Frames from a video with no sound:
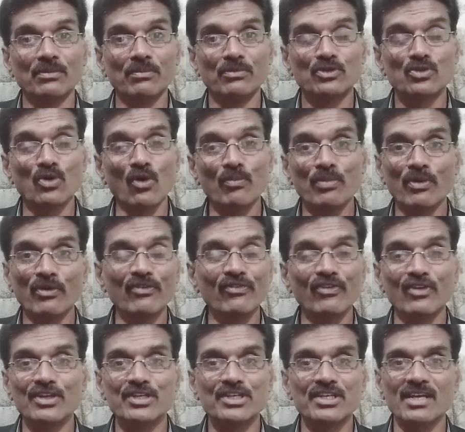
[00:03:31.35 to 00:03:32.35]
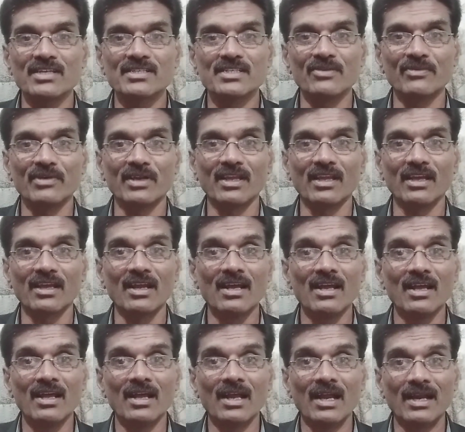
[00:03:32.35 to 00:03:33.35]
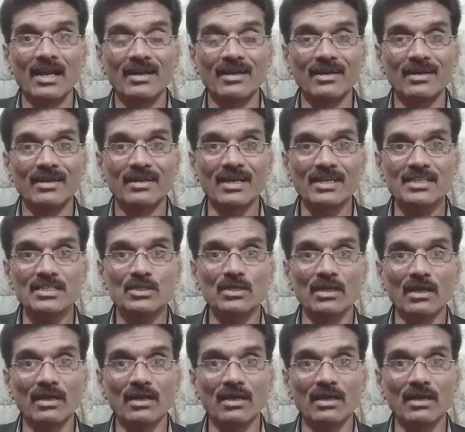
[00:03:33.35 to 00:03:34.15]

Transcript: So beautifully she has given here. Dust,